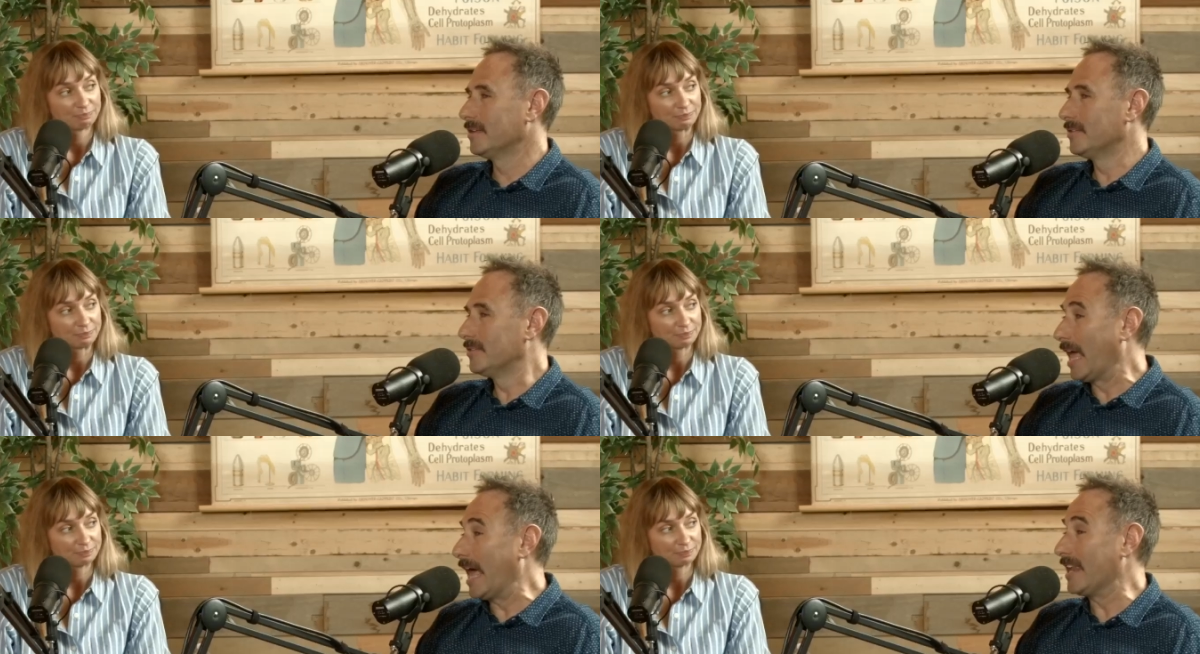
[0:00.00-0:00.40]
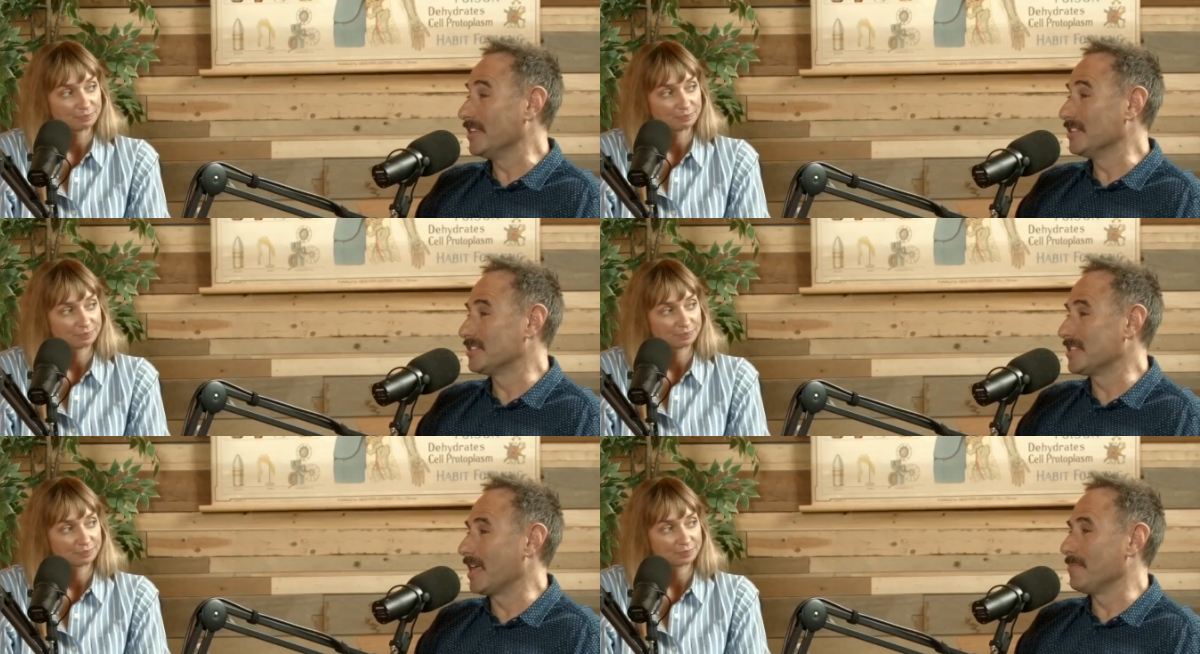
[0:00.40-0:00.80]
Speaker 1: that
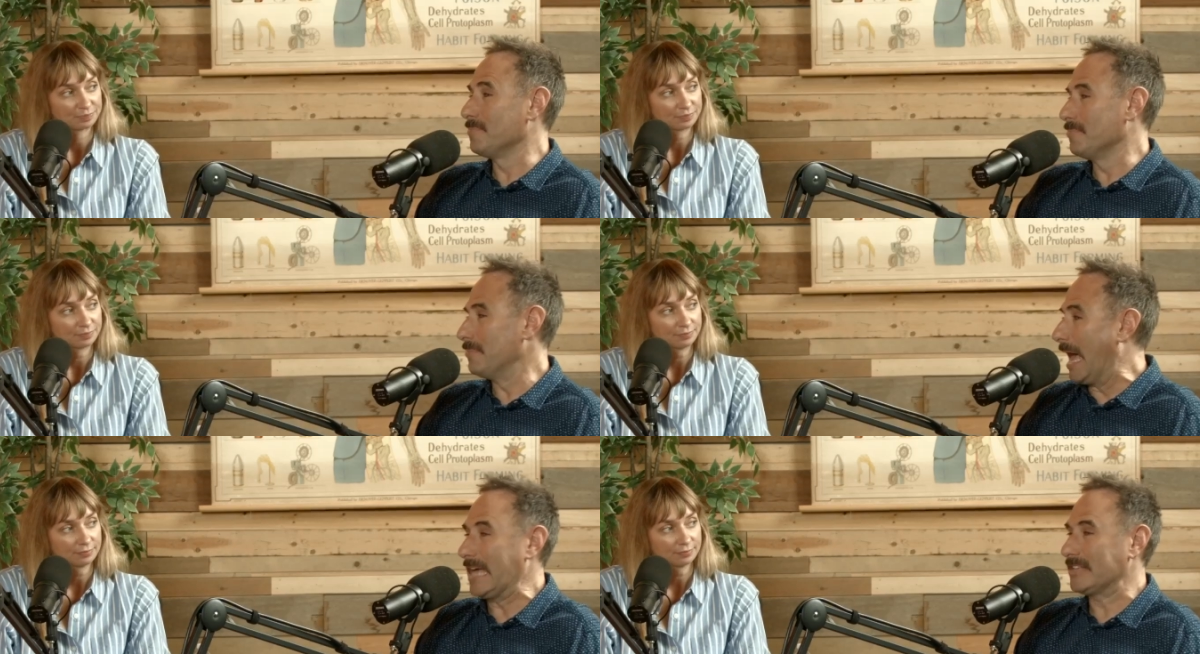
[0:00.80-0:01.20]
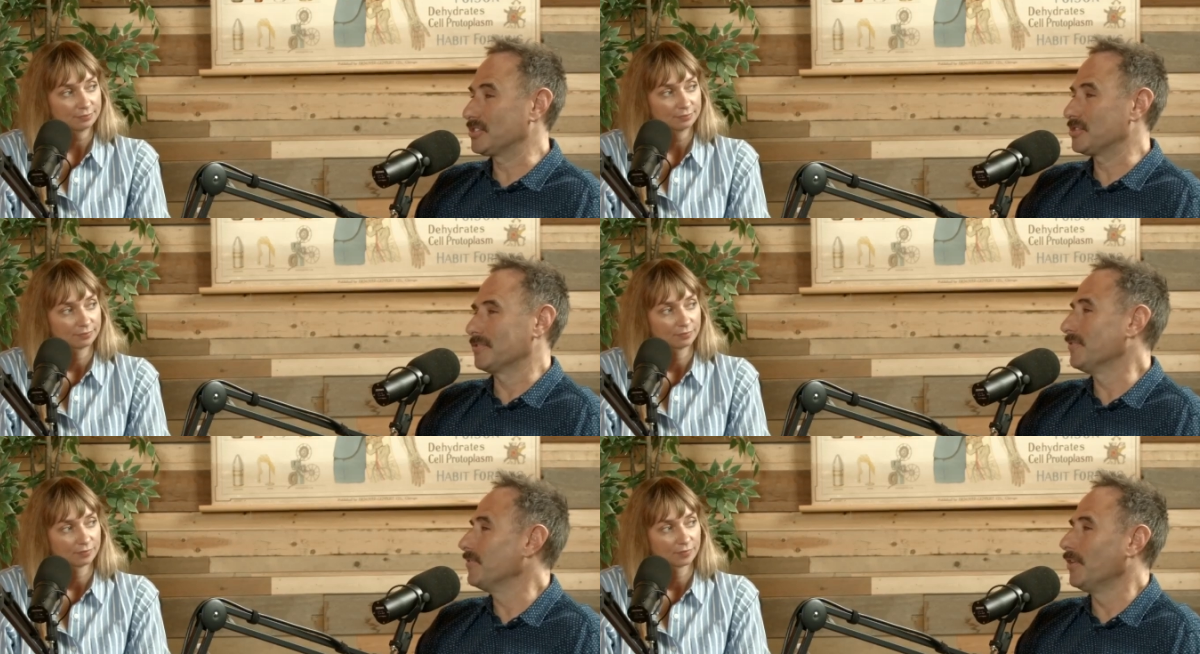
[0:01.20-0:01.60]
is a
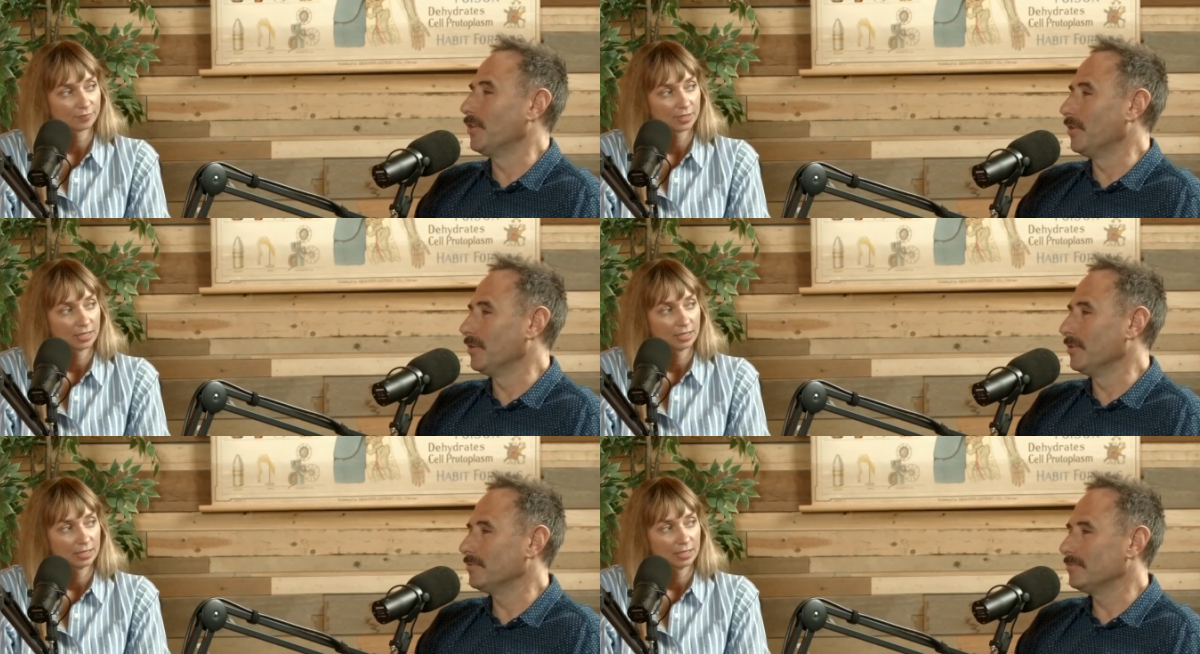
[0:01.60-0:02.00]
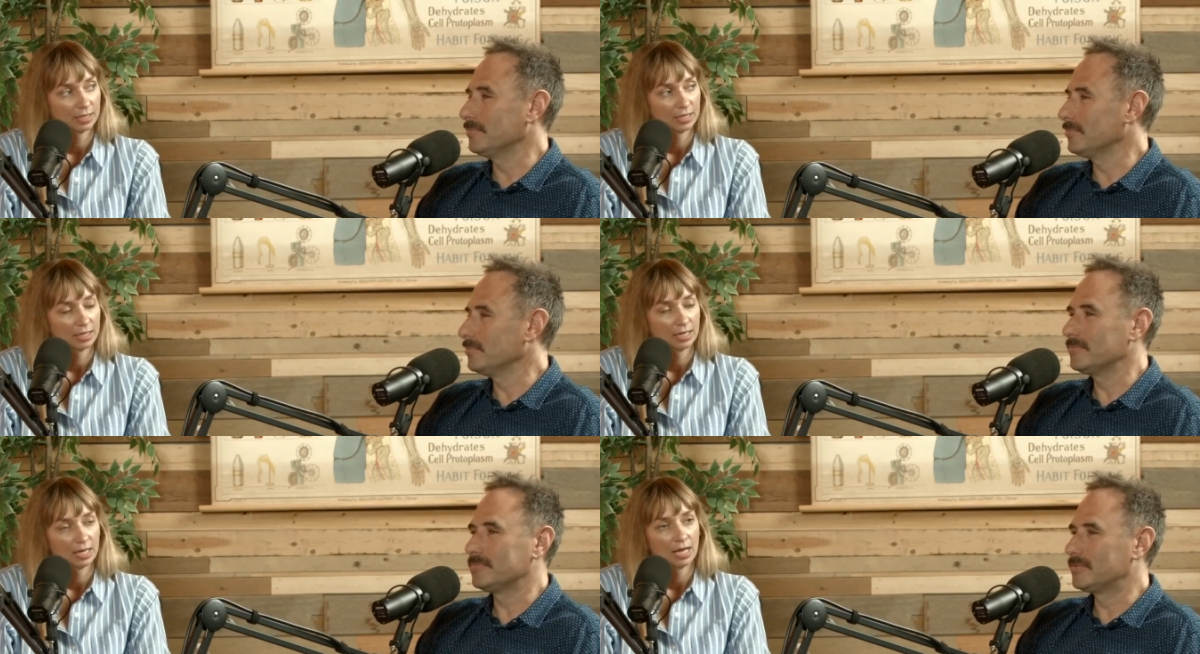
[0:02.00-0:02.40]
masterful
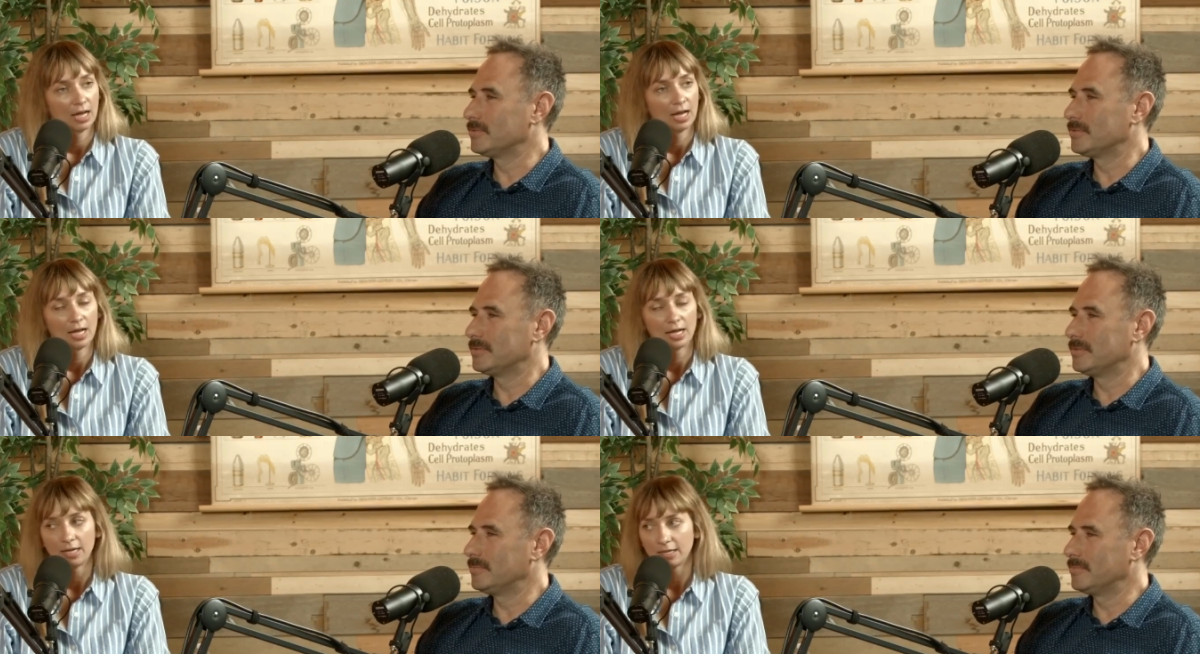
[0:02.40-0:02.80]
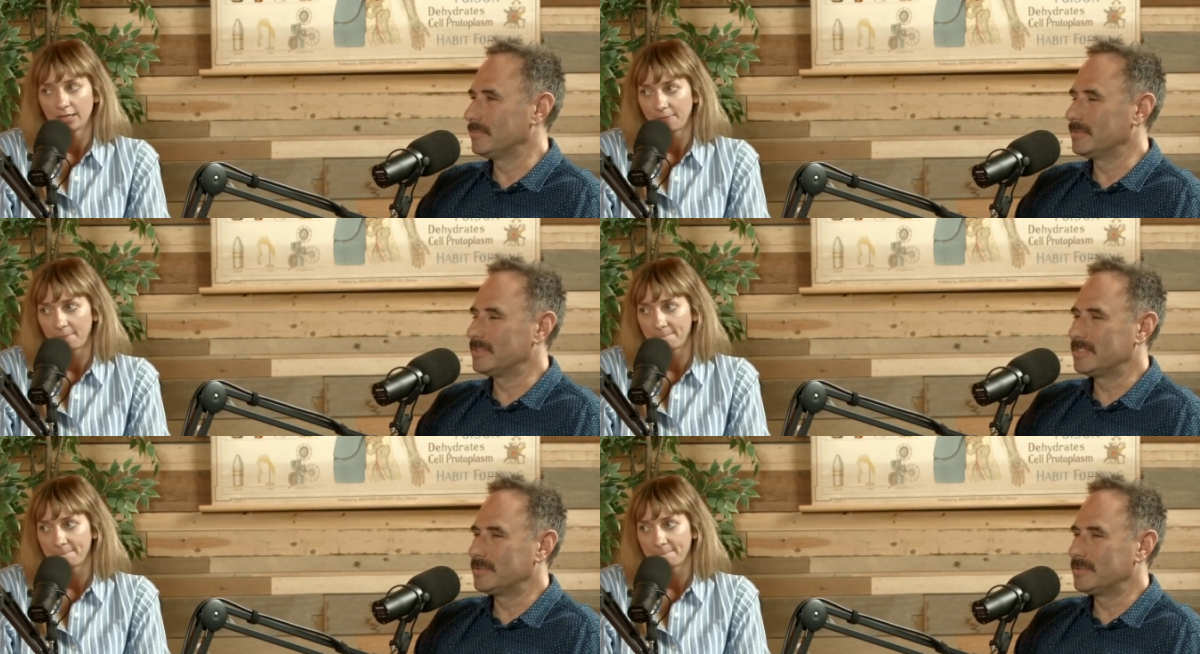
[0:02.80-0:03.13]
Oh yeah, yeah, yeah. the